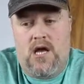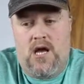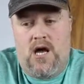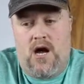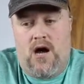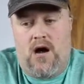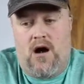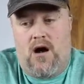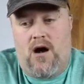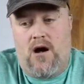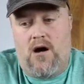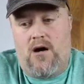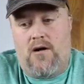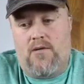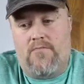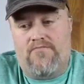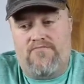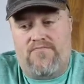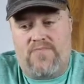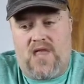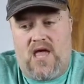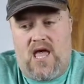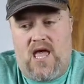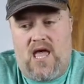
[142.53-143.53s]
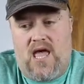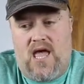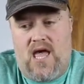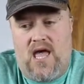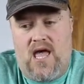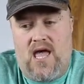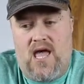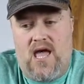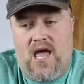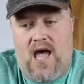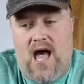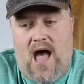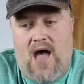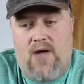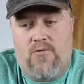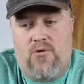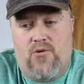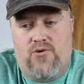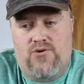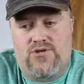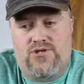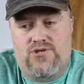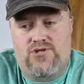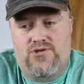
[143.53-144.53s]
I
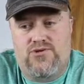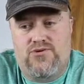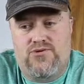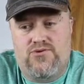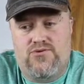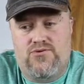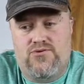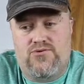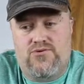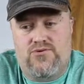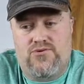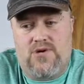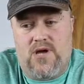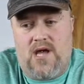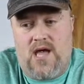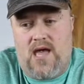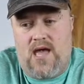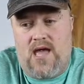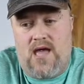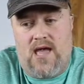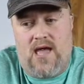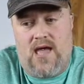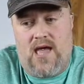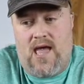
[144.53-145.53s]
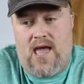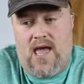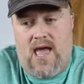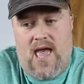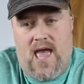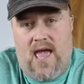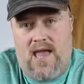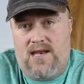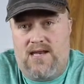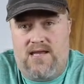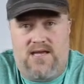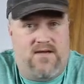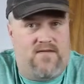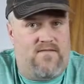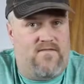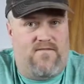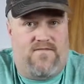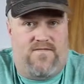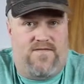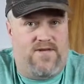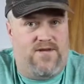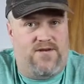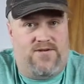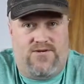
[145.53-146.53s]
won't do any
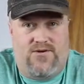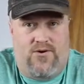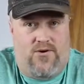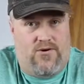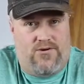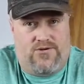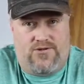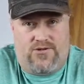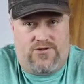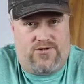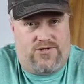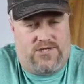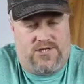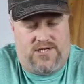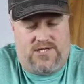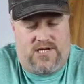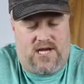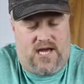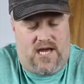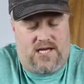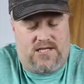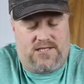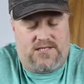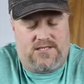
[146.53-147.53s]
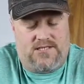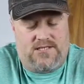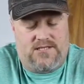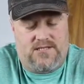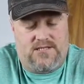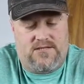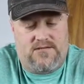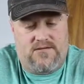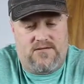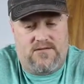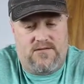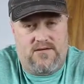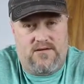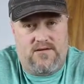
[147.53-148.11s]
of the torture tests.